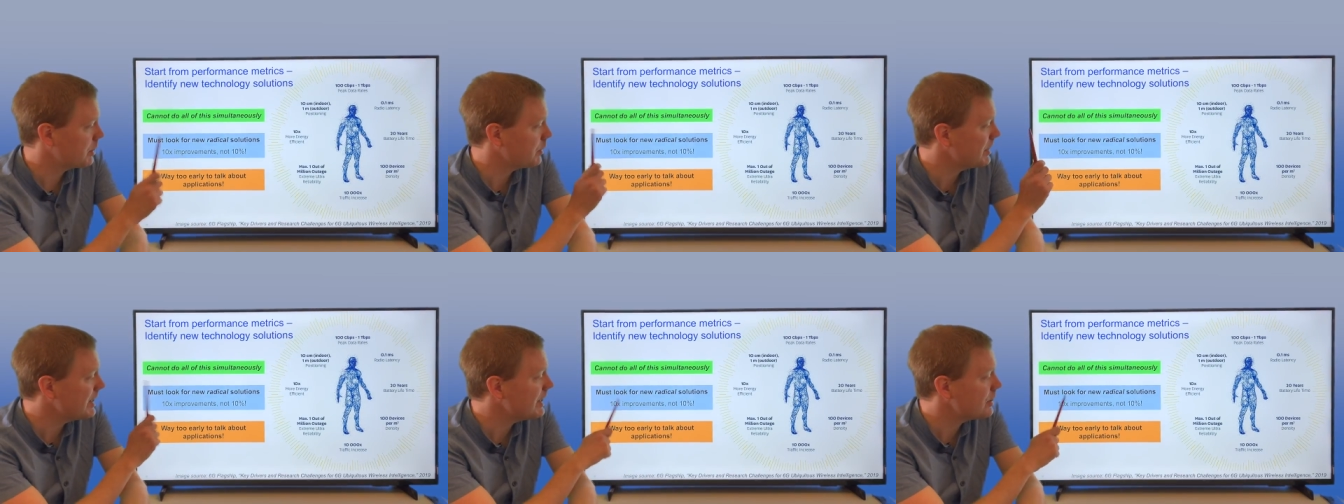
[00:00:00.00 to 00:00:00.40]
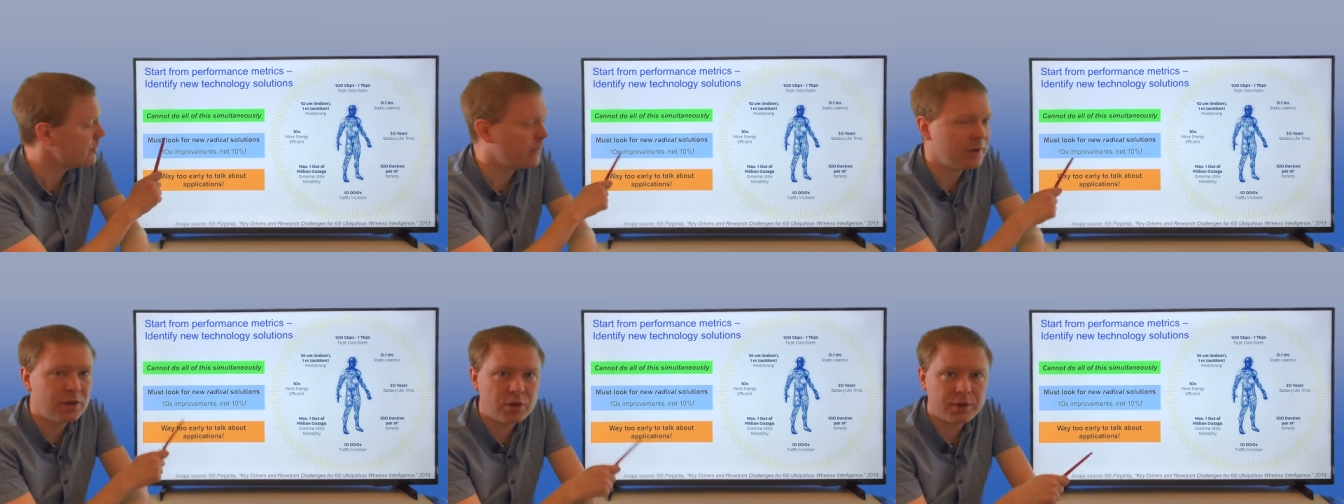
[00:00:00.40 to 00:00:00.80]
So we need
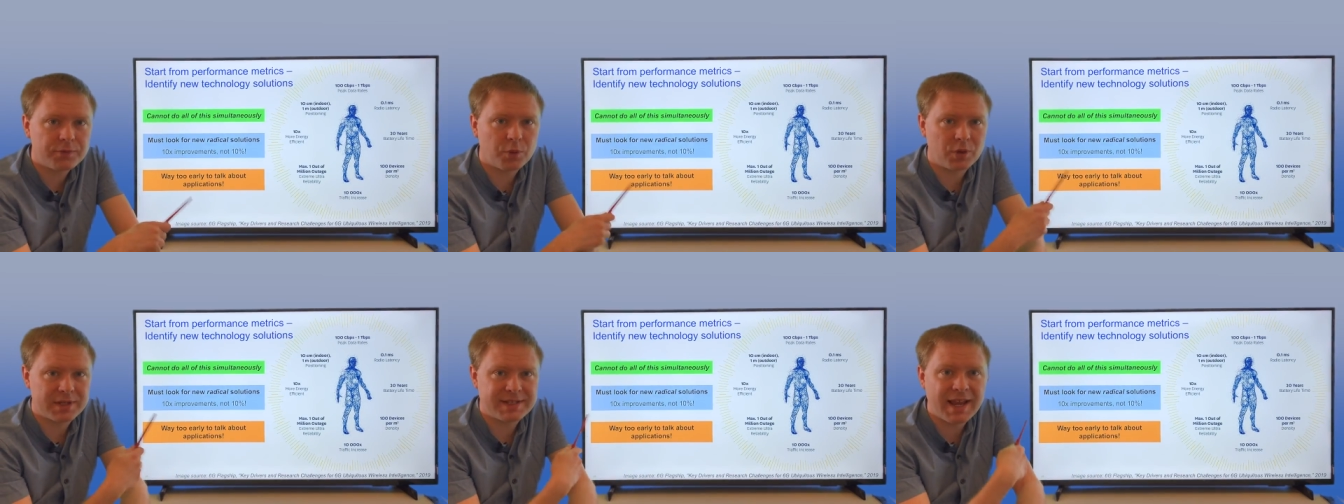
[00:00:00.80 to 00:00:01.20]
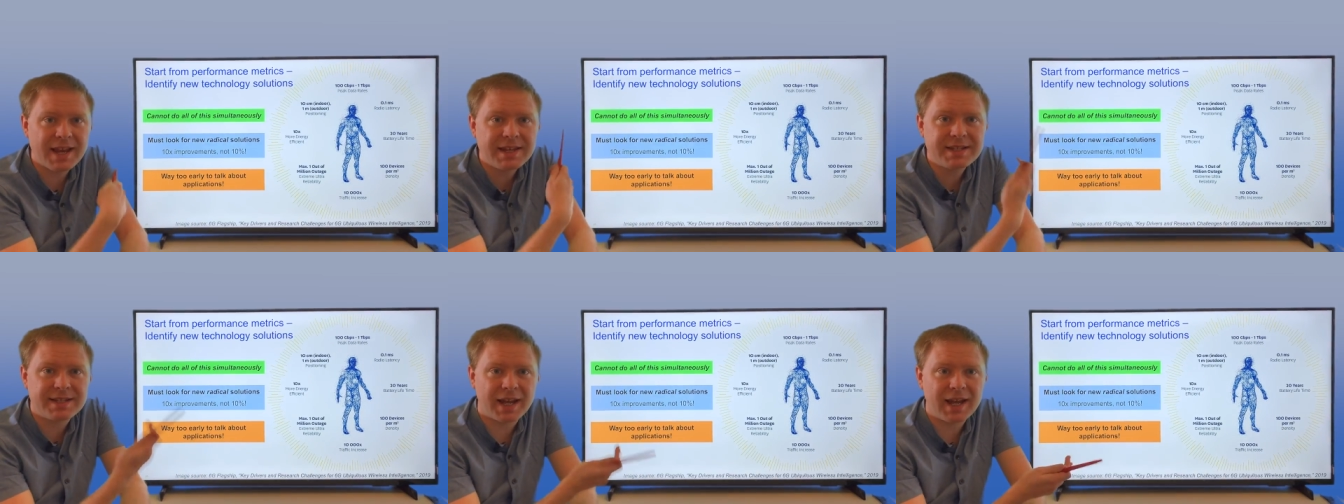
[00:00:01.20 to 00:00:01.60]
to look for
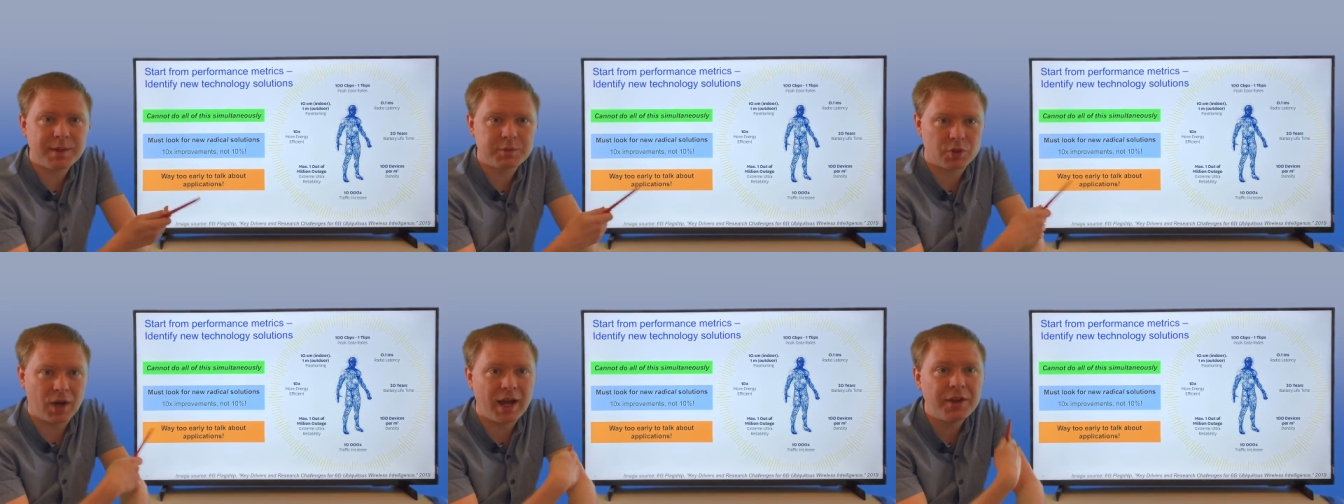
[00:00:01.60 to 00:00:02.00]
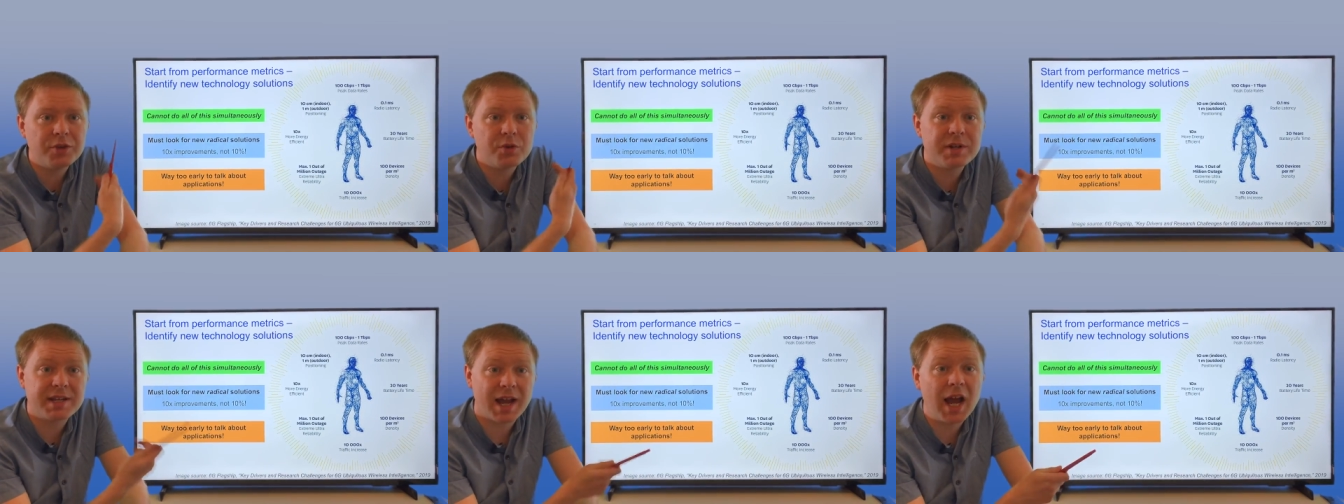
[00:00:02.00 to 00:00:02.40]
10 times or
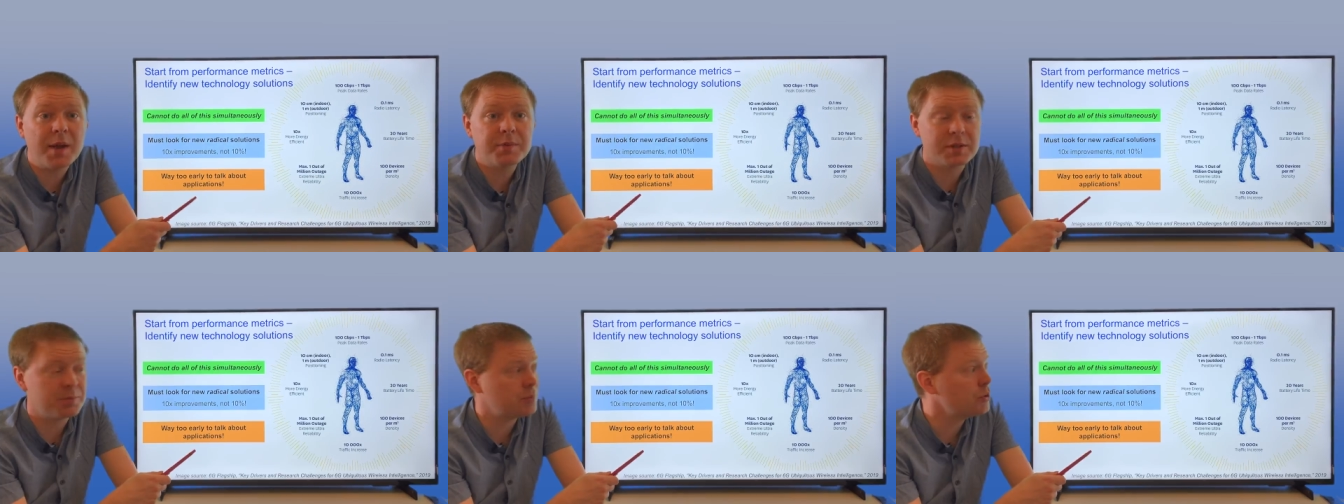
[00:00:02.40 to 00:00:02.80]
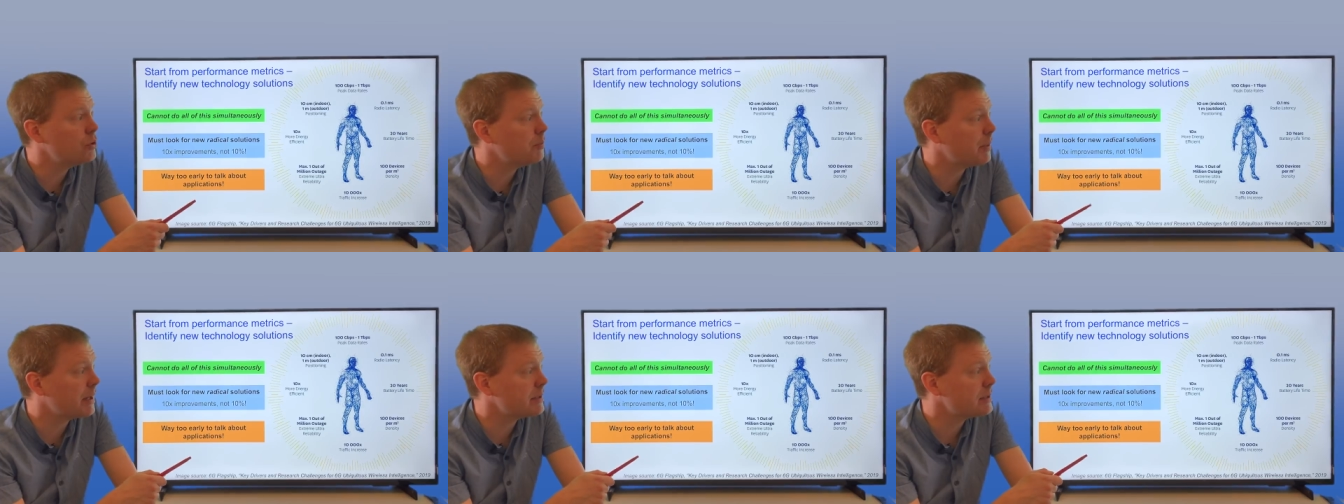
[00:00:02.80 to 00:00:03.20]
100 times
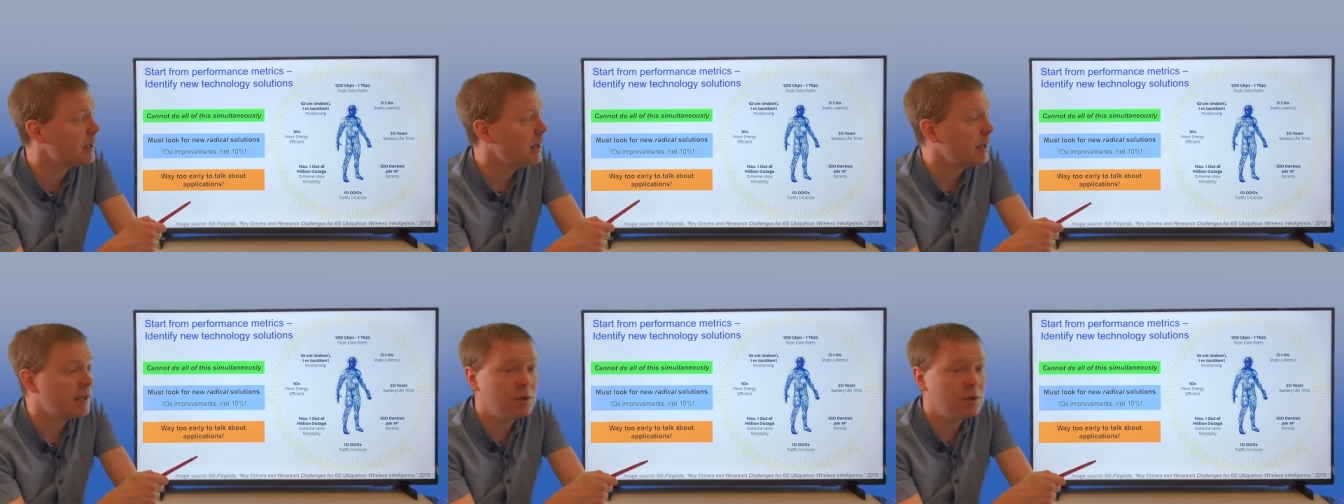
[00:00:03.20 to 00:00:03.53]
improvements